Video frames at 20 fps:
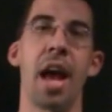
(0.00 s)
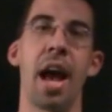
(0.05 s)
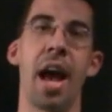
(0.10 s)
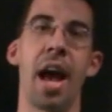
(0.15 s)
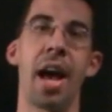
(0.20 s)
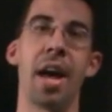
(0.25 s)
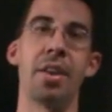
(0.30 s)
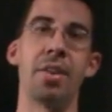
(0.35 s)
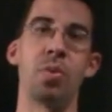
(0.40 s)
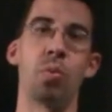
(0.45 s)

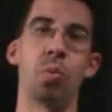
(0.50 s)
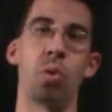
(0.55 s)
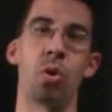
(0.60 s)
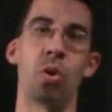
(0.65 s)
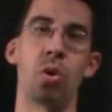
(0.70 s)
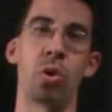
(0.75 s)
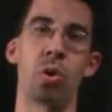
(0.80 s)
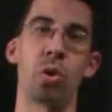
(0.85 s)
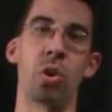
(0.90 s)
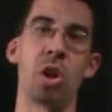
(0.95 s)
And
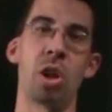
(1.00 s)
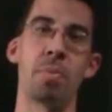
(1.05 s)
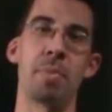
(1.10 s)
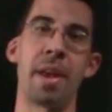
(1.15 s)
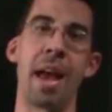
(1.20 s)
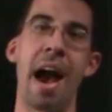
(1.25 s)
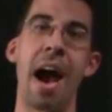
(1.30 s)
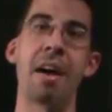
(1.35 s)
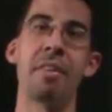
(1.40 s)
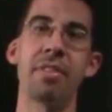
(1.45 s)
we're going to
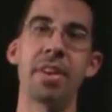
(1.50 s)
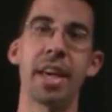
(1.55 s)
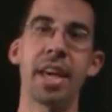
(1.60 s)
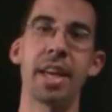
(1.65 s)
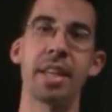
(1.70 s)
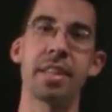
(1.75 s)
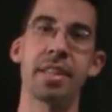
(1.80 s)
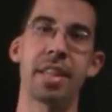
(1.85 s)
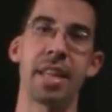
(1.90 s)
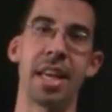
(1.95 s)
be having
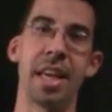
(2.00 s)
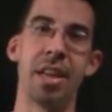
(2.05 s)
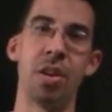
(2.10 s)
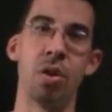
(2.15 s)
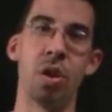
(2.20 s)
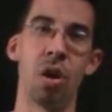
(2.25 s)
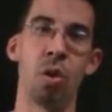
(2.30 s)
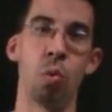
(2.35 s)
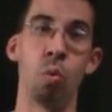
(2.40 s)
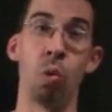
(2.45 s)
it
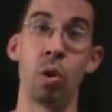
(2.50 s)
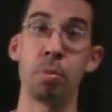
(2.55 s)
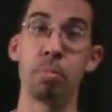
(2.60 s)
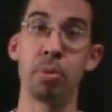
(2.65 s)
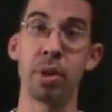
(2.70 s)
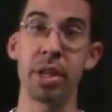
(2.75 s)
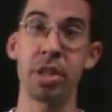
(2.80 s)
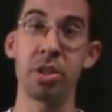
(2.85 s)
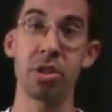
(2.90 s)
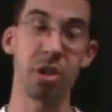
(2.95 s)
in uh,
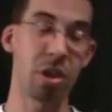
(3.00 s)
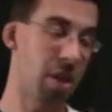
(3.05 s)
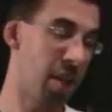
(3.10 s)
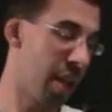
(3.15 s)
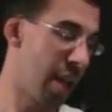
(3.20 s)
Woodbridge.